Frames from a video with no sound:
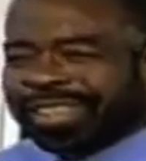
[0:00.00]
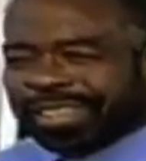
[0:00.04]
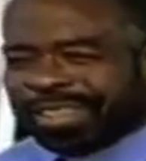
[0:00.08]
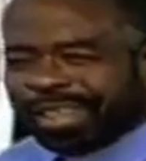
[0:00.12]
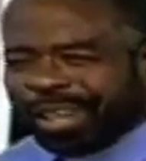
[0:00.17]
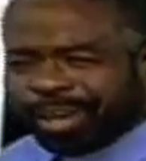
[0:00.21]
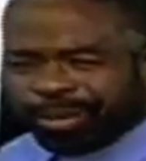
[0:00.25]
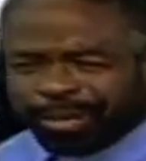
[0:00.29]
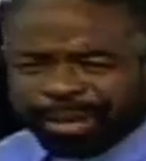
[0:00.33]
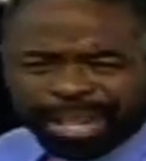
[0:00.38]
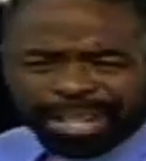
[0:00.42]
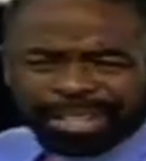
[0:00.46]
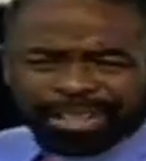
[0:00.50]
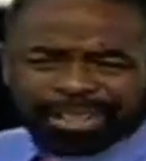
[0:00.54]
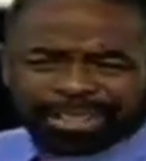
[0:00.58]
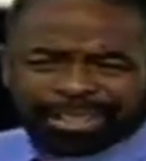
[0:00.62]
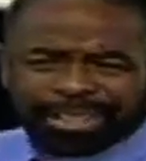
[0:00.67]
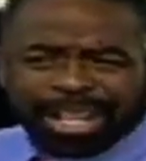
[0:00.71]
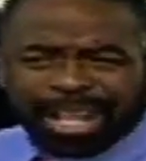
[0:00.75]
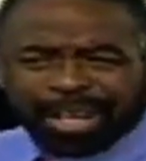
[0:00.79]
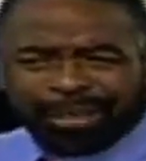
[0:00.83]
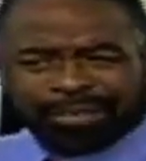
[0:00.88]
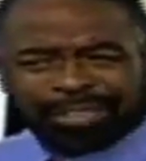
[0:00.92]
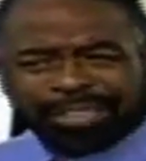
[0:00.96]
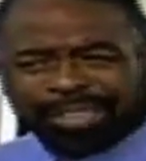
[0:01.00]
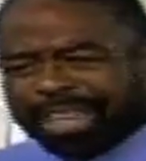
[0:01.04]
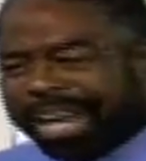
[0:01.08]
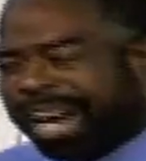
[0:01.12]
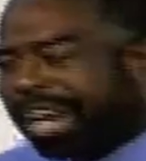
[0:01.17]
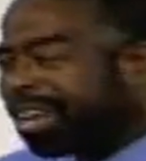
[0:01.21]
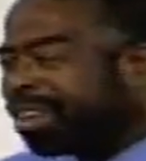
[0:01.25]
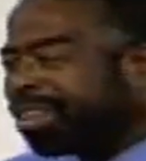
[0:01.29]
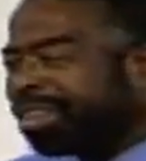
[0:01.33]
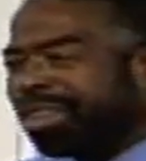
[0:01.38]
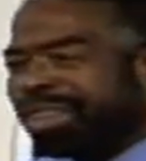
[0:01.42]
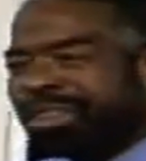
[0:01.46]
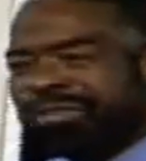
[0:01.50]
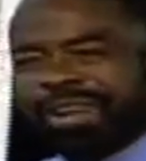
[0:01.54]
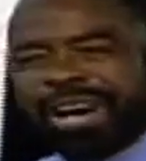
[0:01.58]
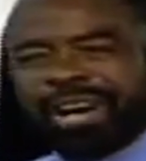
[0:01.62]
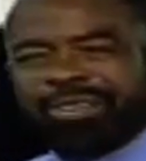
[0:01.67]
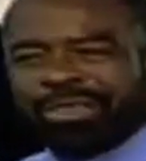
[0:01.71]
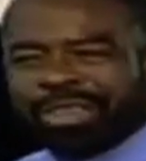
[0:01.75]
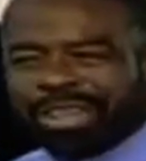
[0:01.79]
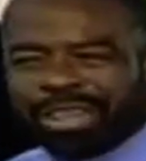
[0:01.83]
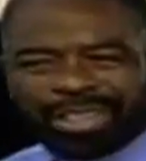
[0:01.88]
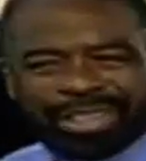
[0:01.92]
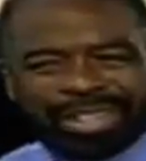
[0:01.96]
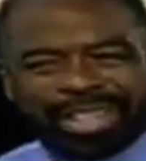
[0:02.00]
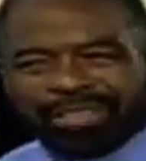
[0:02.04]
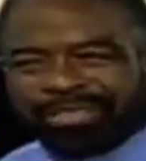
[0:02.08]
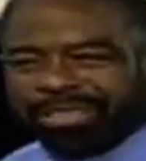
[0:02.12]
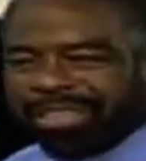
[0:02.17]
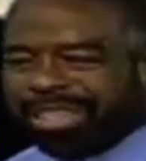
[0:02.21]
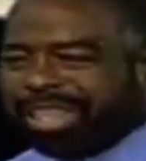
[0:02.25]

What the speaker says: Young man looked at him and said, I don't know if I want to live